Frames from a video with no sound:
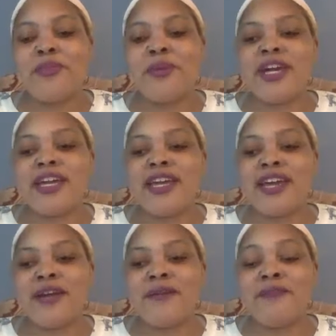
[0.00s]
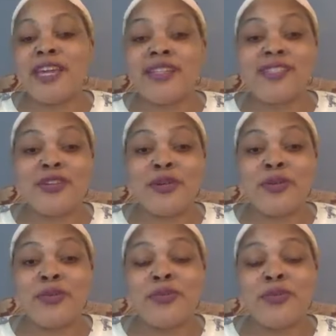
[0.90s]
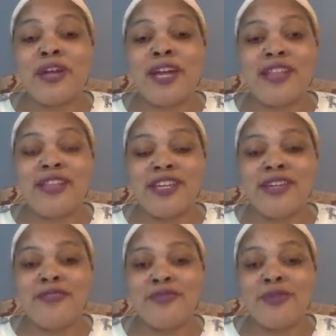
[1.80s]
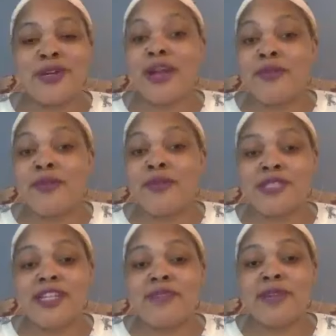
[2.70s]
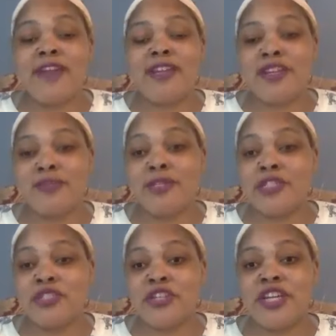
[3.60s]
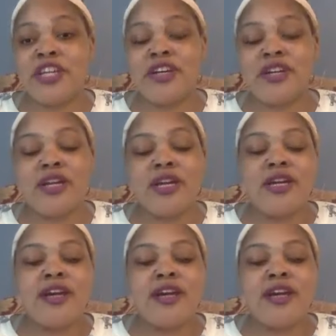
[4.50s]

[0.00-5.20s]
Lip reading: But yeah, so where I live, where I represent, I'm county commissioner here.